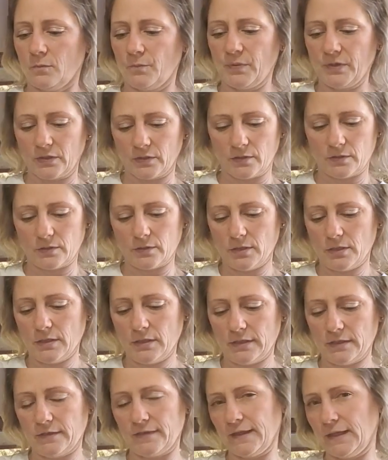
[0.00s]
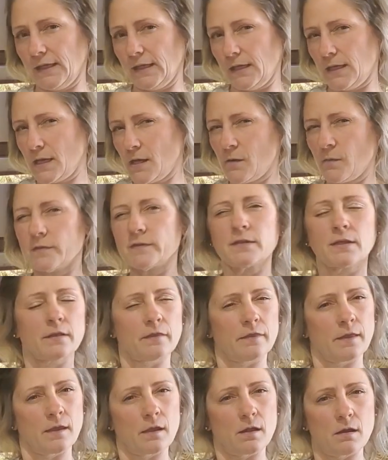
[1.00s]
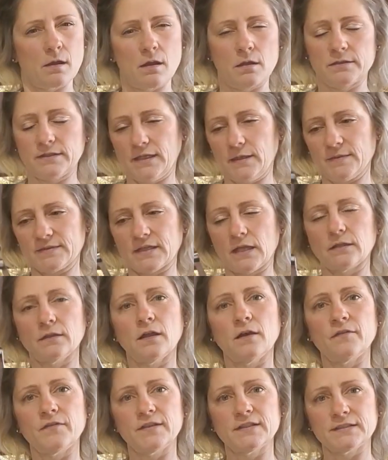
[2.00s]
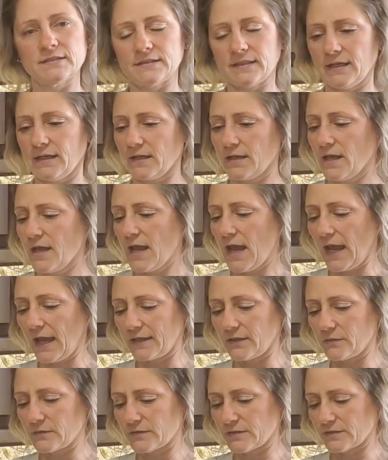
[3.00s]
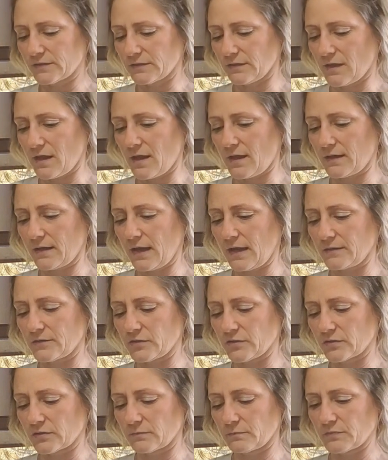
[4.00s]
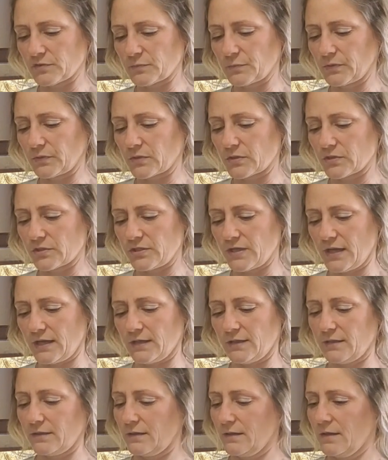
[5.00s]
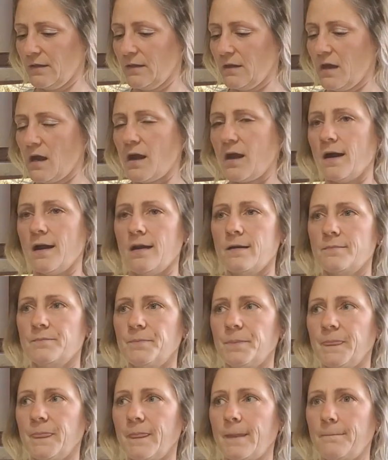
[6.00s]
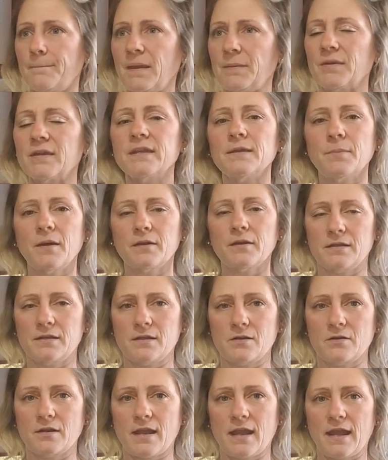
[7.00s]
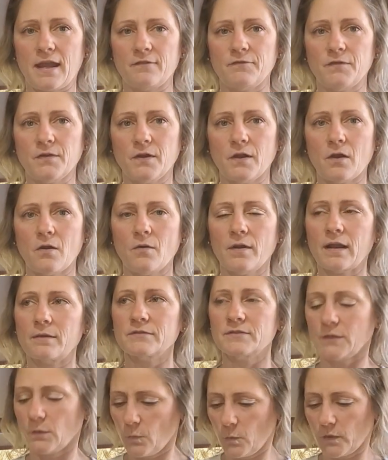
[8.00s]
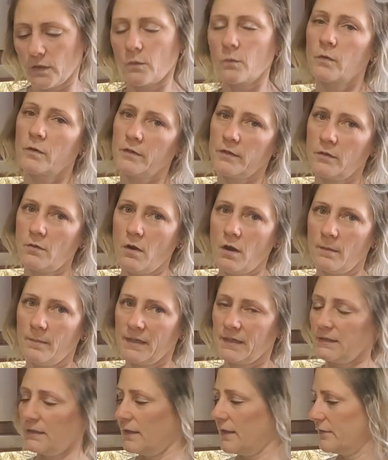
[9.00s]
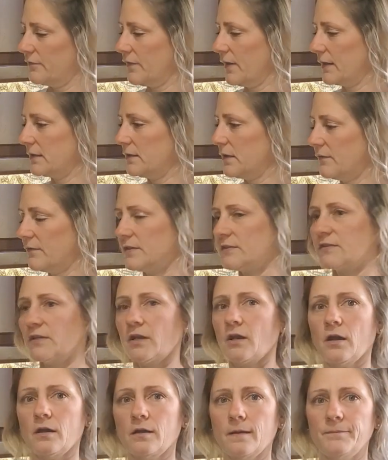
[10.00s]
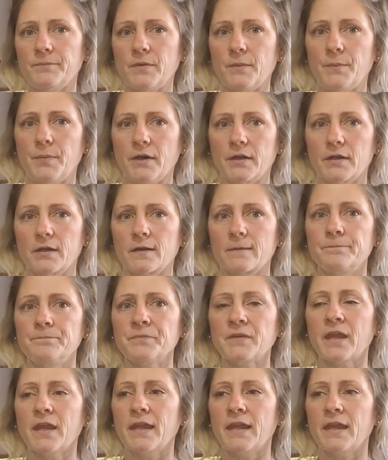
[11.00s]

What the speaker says: butter thingy, what's that thing called? Anyways, I love this thing. I use this a lot. I just splurged on it maybe about 1.5 years ago, and I was like, where were you all my life? I love it to cut up the butter